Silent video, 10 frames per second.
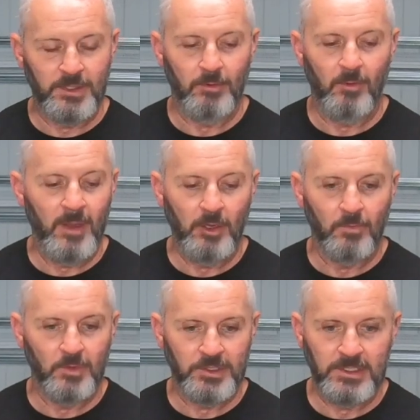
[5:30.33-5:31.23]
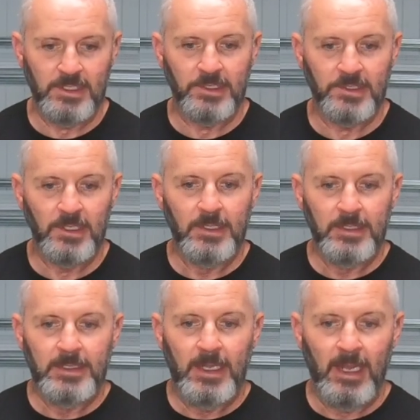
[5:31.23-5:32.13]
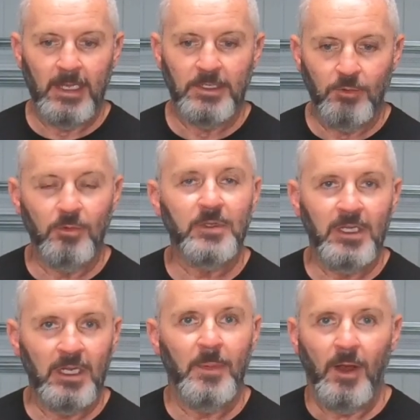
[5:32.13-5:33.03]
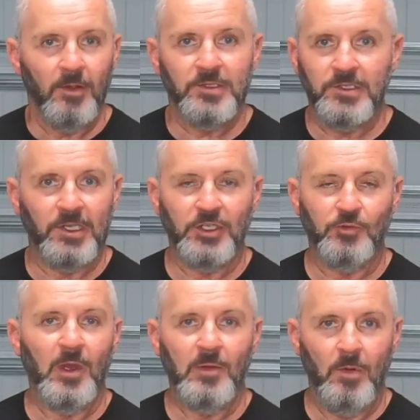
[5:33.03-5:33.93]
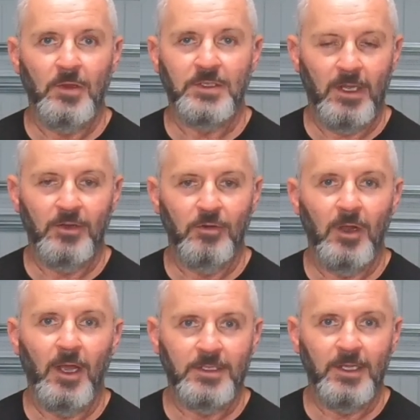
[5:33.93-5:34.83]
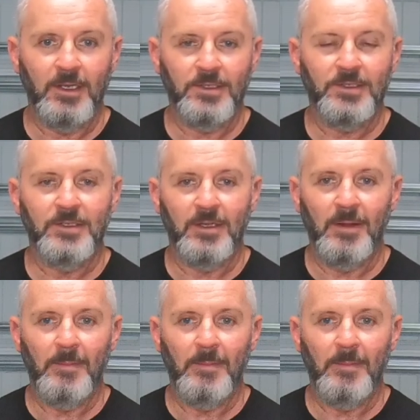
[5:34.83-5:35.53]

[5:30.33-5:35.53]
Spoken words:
They were made overseas, and you would get about 6 or 8 months out of your high techs.